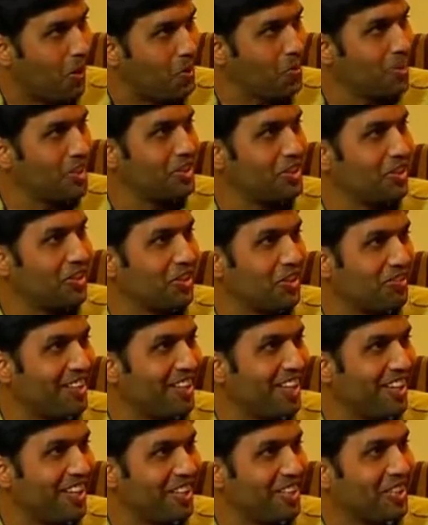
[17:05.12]
version of a
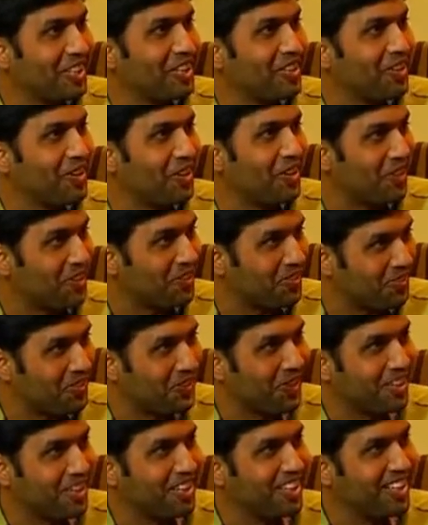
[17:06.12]
lightning talk of
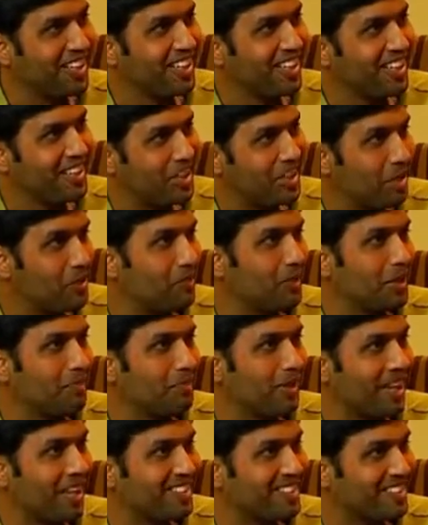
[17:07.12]
what deliberate
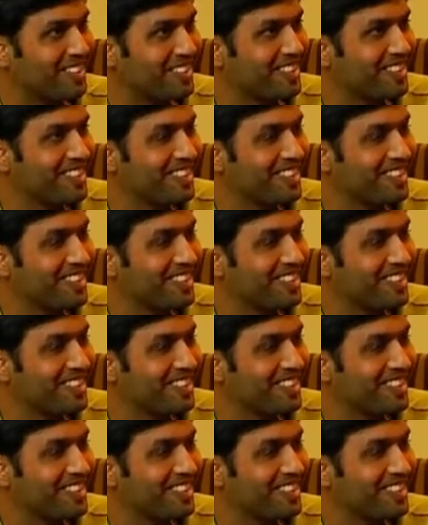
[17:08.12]
practice is.